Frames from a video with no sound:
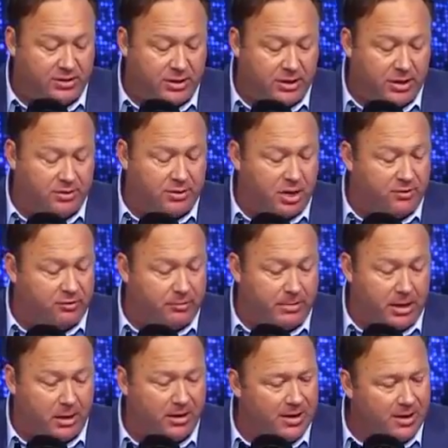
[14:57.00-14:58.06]
and it goes on from
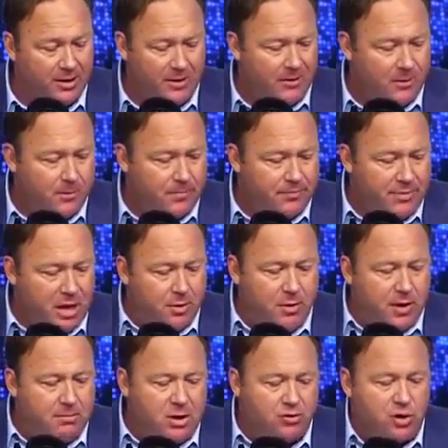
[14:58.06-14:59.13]
there. And then
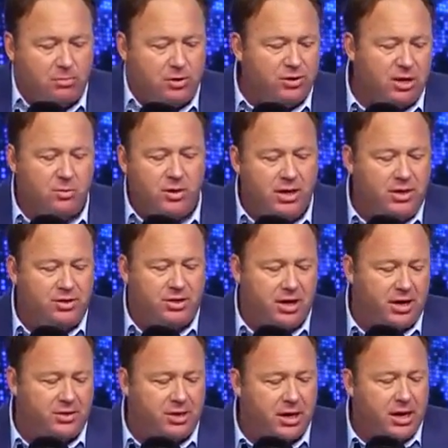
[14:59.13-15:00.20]
they misrepresent what he
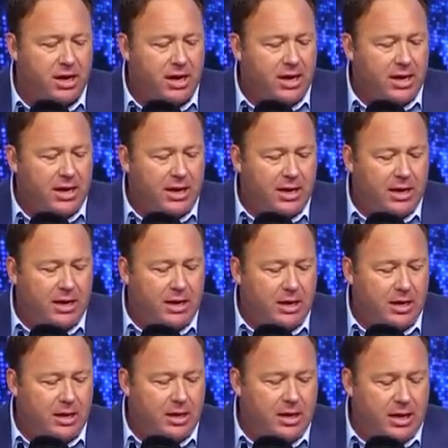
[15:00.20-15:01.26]
says.
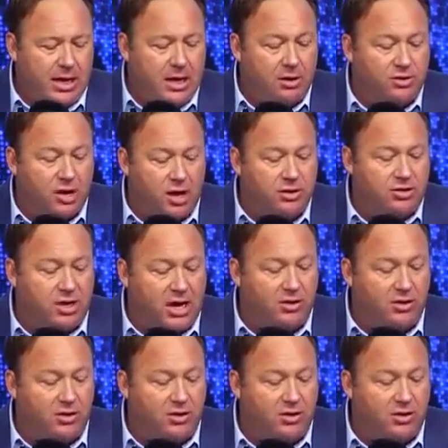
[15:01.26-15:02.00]
He goes on to say,